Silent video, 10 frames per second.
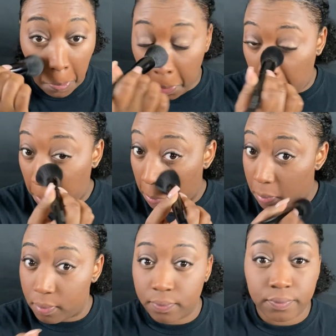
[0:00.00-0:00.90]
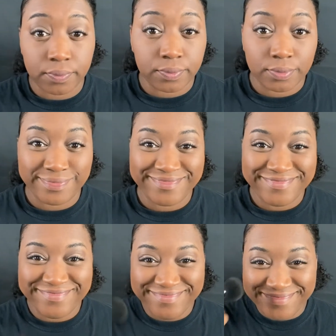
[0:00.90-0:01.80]
Careful now, not too much
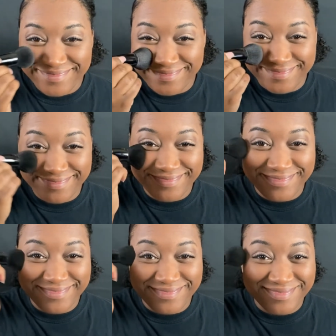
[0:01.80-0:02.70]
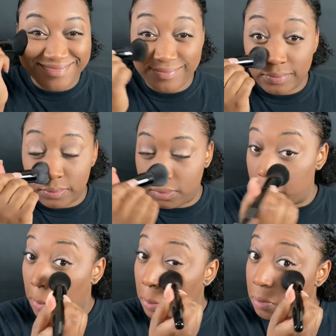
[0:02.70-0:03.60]
product, y'all. If your
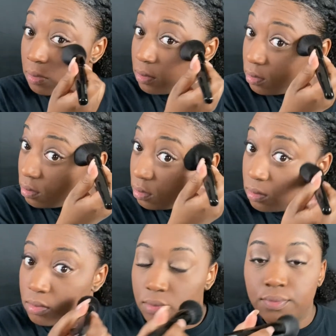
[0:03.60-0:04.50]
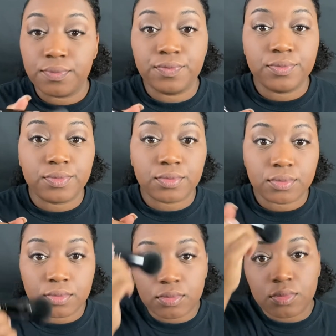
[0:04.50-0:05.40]
skin dries out
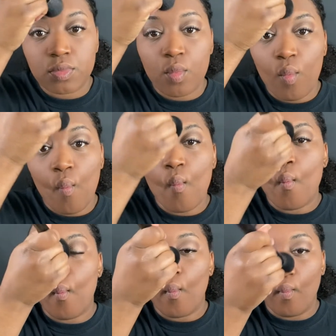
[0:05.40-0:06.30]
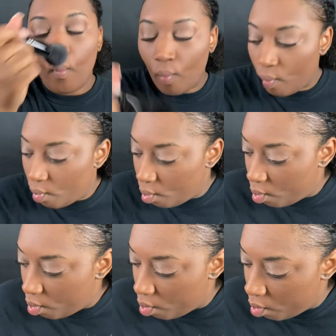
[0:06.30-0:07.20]
quickly, you don't want to put too
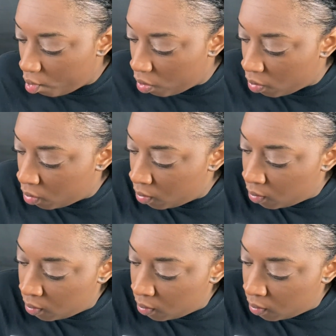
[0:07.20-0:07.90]
much on.